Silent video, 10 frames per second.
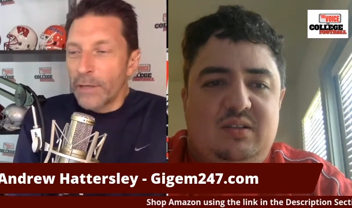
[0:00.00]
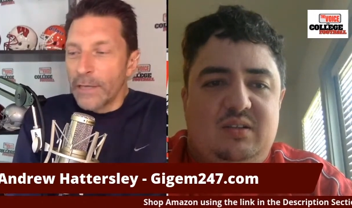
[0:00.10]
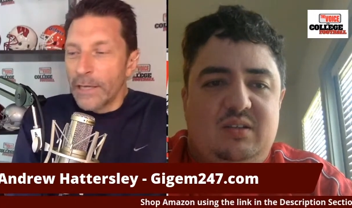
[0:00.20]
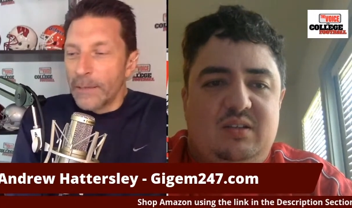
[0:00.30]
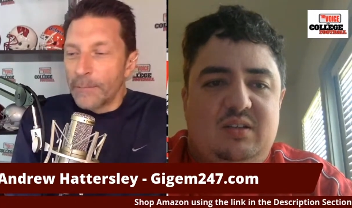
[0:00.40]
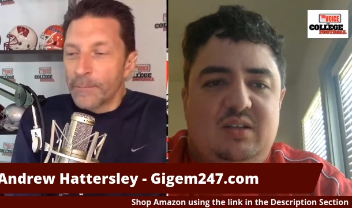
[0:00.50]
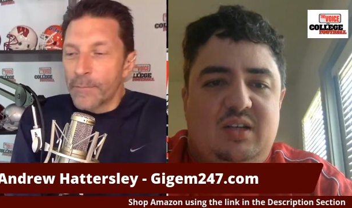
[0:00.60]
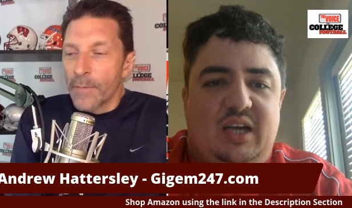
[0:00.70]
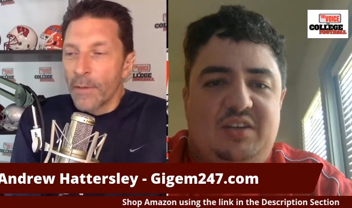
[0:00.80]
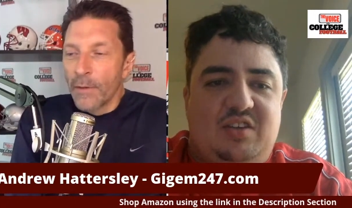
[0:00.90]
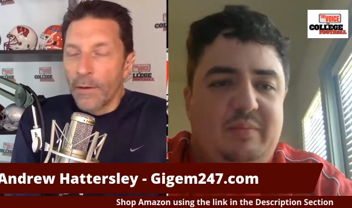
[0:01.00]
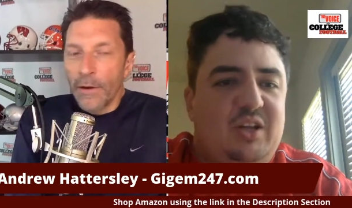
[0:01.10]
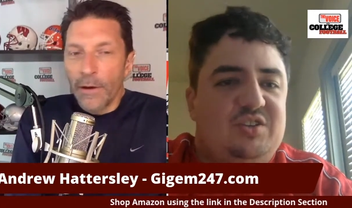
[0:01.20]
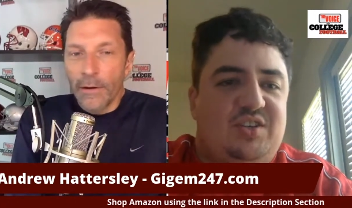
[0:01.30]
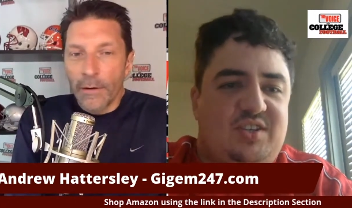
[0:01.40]
Speaker 1: right now.
Speaker 2: And some
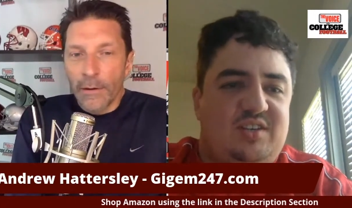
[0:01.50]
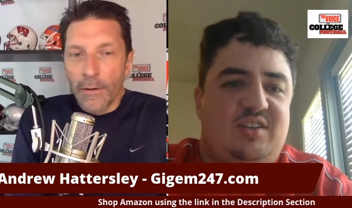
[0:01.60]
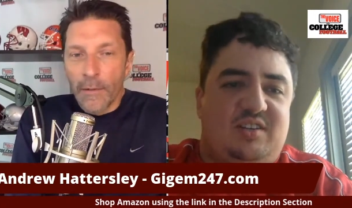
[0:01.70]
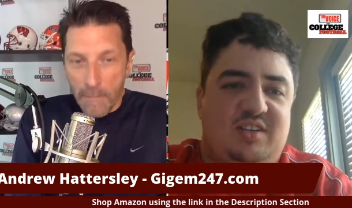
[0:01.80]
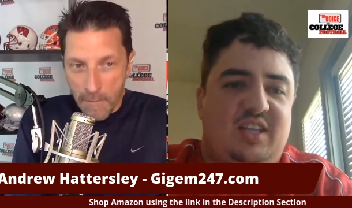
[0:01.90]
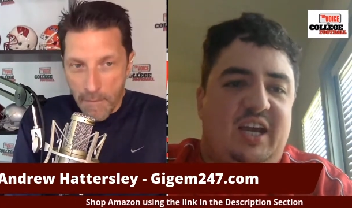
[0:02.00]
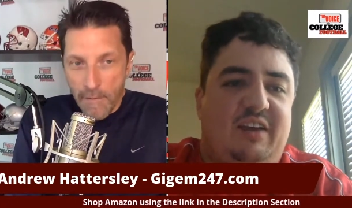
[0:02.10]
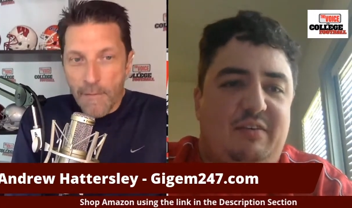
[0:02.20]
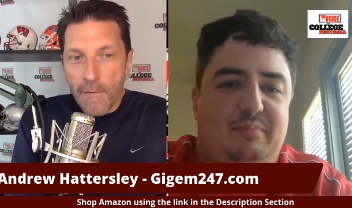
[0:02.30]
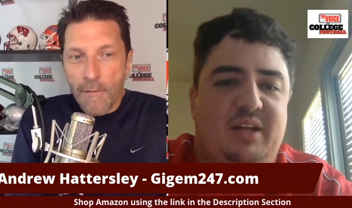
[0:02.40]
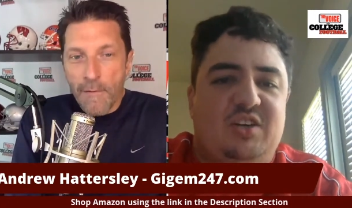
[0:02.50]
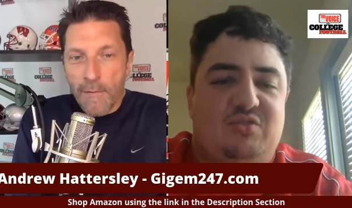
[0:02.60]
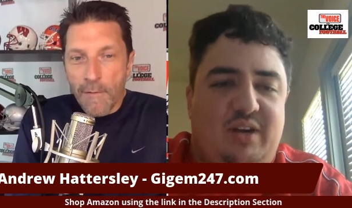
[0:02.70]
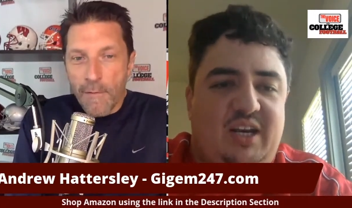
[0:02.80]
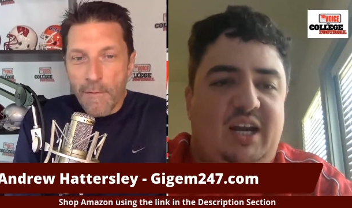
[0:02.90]
of those assistants that they have in
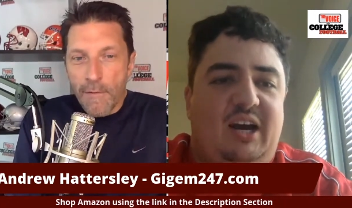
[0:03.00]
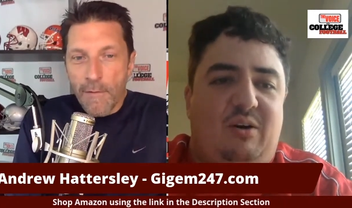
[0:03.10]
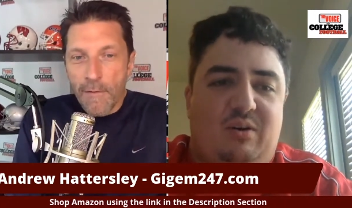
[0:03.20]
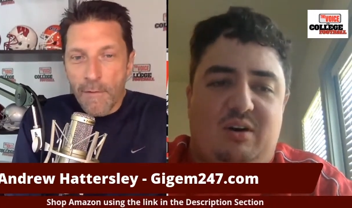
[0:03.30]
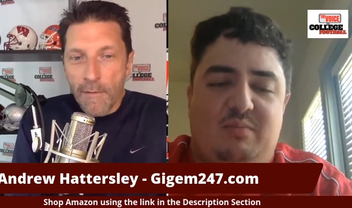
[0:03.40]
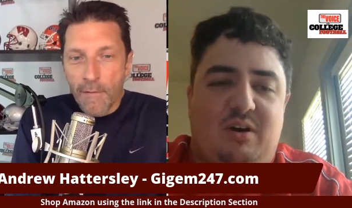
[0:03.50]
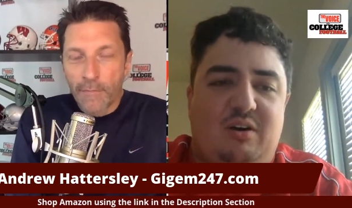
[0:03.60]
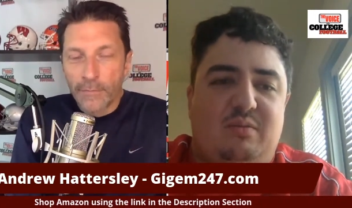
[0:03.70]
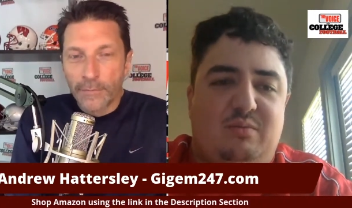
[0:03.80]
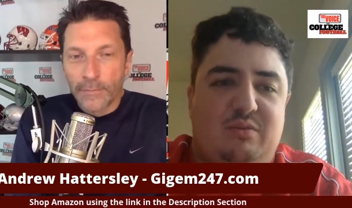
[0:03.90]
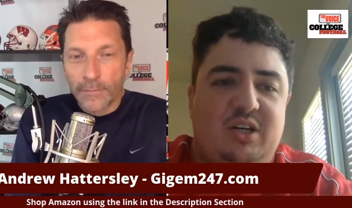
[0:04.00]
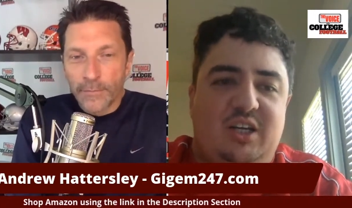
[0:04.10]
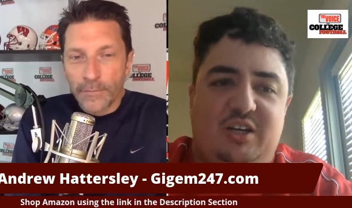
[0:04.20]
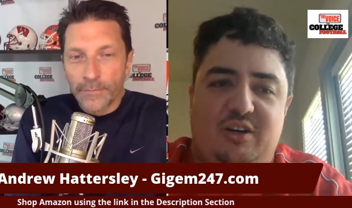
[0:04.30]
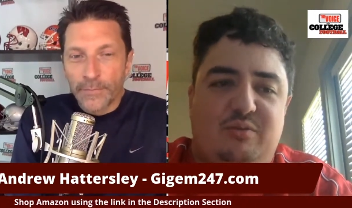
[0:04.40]
place right now are
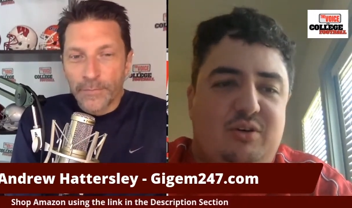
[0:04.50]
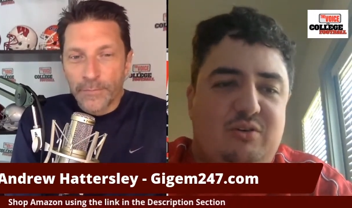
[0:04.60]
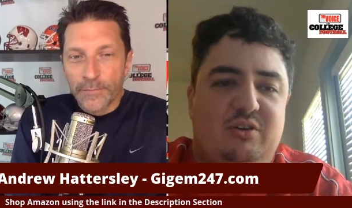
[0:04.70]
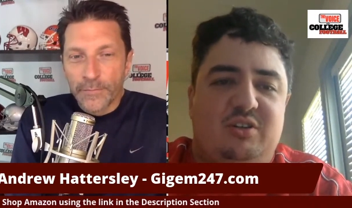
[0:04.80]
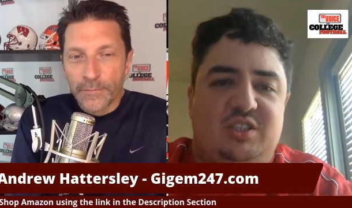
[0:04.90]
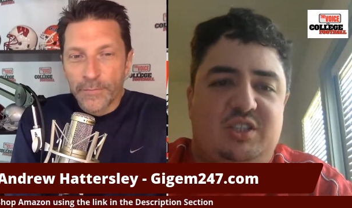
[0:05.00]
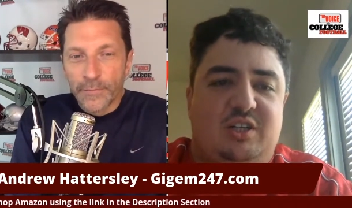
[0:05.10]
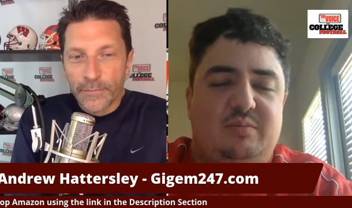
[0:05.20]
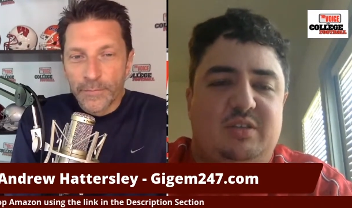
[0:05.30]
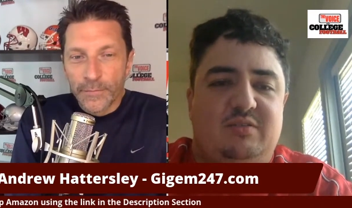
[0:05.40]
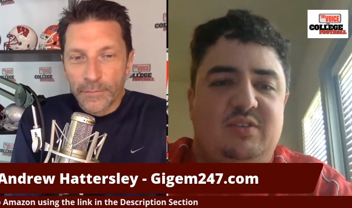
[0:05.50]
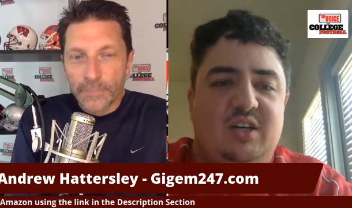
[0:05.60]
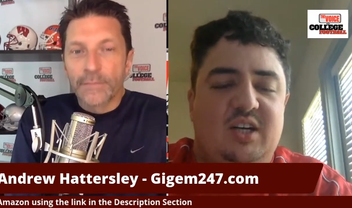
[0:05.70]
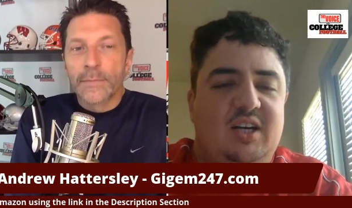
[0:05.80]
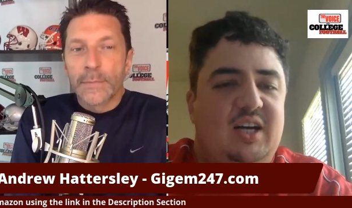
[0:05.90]
really good recruiters, in terms of
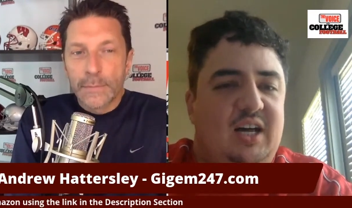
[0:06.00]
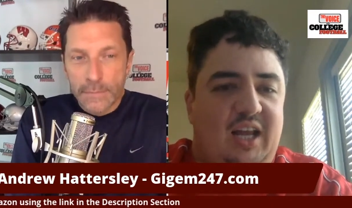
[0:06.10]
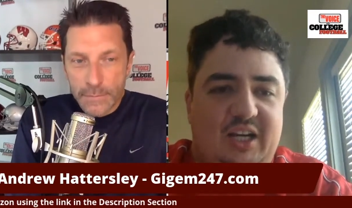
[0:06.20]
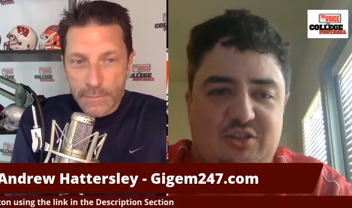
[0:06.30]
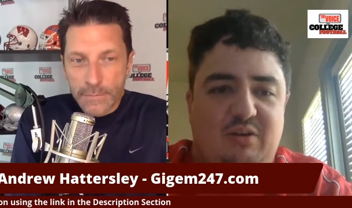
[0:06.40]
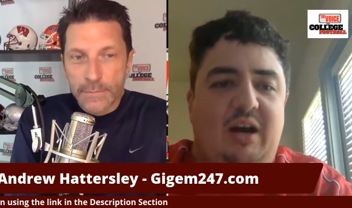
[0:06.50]
Elijah